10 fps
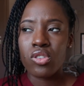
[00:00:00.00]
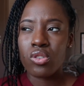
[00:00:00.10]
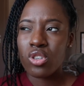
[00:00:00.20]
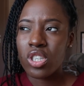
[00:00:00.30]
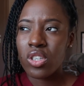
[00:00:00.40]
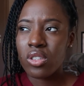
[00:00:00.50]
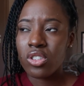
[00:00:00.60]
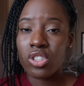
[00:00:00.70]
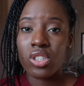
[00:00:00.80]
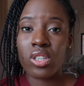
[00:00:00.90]
So she,
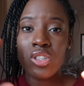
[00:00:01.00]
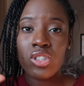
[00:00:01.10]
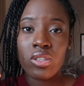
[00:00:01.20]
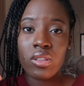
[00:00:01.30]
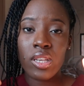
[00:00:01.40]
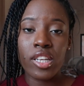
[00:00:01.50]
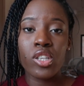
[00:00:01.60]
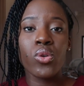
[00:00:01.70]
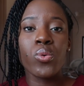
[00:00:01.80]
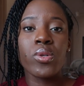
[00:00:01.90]
she the
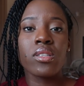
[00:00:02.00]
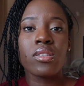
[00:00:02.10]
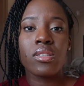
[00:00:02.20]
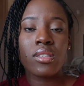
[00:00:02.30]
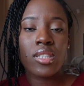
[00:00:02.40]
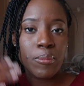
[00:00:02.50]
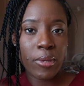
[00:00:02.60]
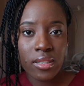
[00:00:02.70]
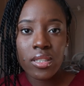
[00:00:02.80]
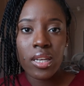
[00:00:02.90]
lady who was
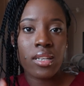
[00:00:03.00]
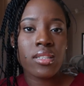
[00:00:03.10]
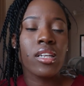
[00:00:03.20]
speaking to us,